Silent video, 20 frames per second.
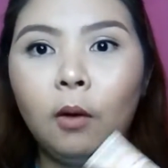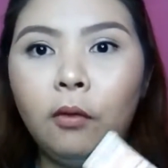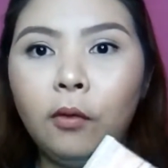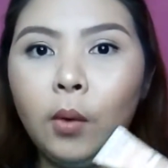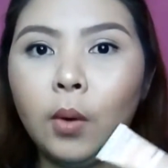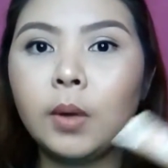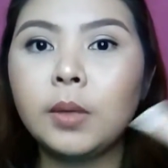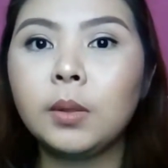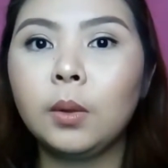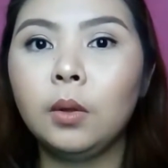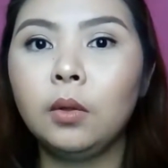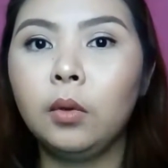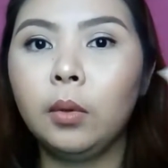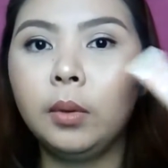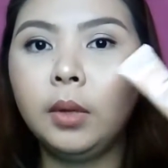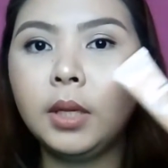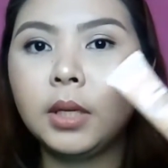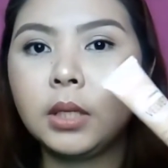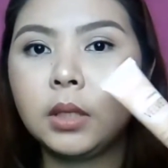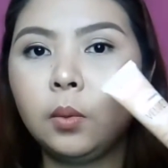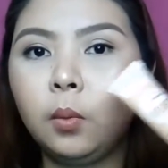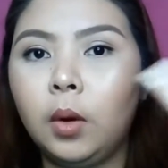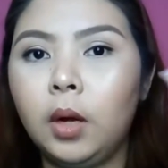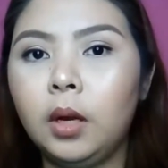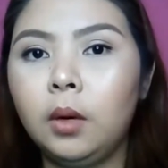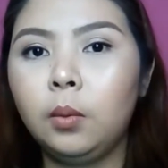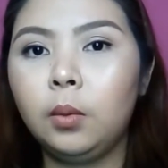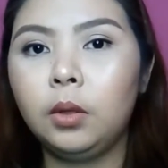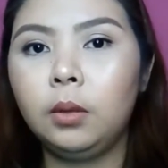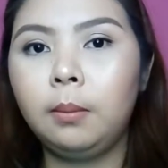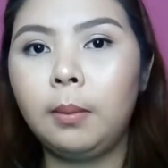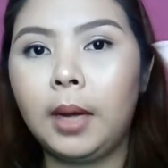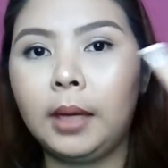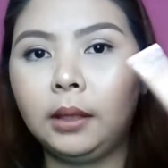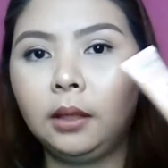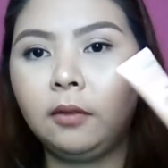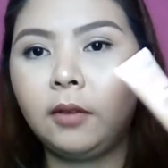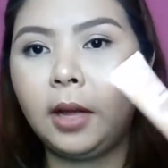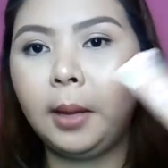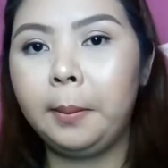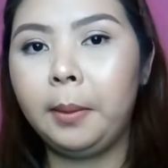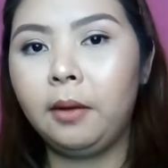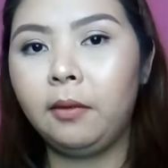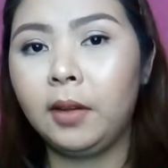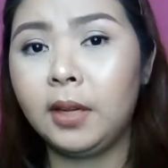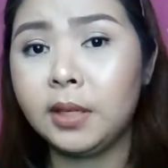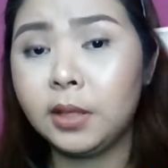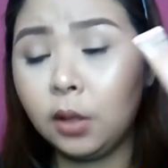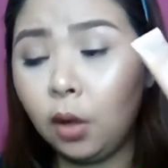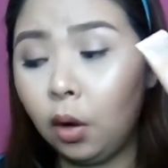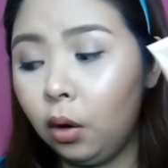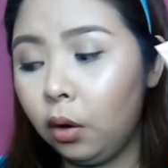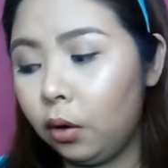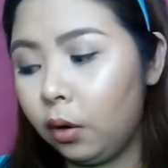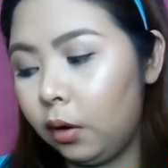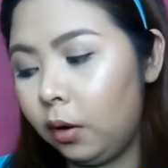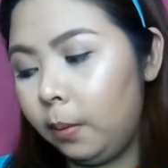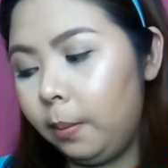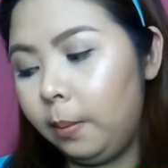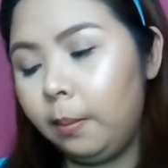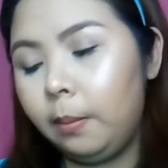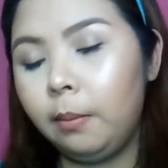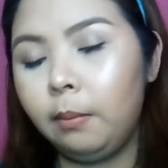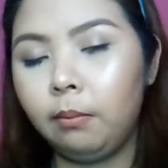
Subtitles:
Of course, although this one would mattify my face longer